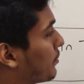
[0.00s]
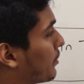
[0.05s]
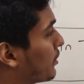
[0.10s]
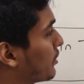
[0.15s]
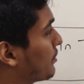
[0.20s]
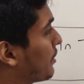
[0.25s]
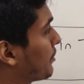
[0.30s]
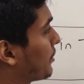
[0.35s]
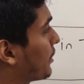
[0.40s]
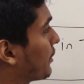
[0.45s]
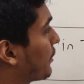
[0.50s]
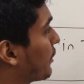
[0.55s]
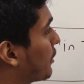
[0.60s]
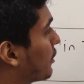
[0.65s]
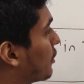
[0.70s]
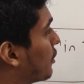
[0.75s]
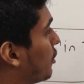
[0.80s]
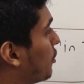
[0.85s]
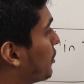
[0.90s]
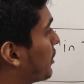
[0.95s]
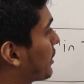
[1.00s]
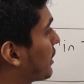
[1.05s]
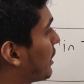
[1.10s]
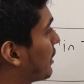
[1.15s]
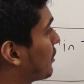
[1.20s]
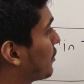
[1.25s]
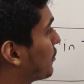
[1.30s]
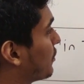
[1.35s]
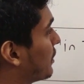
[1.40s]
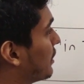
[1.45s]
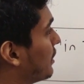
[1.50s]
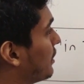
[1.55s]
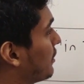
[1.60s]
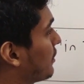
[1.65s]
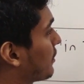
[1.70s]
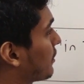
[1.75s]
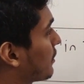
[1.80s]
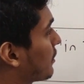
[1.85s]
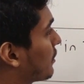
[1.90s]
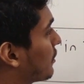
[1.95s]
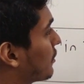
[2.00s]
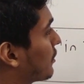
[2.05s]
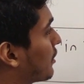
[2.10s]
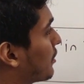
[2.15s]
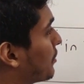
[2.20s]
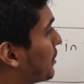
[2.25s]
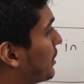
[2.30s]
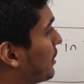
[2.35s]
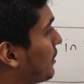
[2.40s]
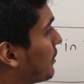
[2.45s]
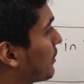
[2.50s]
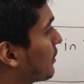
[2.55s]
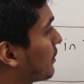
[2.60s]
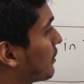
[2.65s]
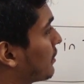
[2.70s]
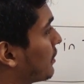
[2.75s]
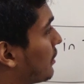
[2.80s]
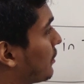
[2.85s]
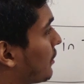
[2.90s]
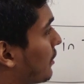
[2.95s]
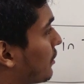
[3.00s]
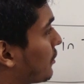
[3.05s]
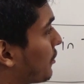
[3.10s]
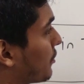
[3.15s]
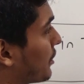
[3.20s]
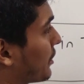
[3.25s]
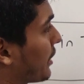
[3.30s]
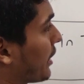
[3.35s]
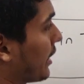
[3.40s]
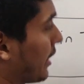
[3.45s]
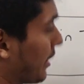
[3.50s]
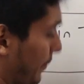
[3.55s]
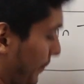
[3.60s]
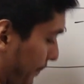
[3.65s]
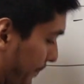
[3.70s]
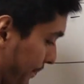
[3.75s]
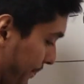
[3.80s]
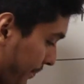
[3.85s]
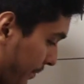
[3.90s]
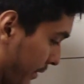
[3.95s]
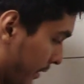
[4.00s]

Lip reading: but remember the lowercase v is going to be distance over time.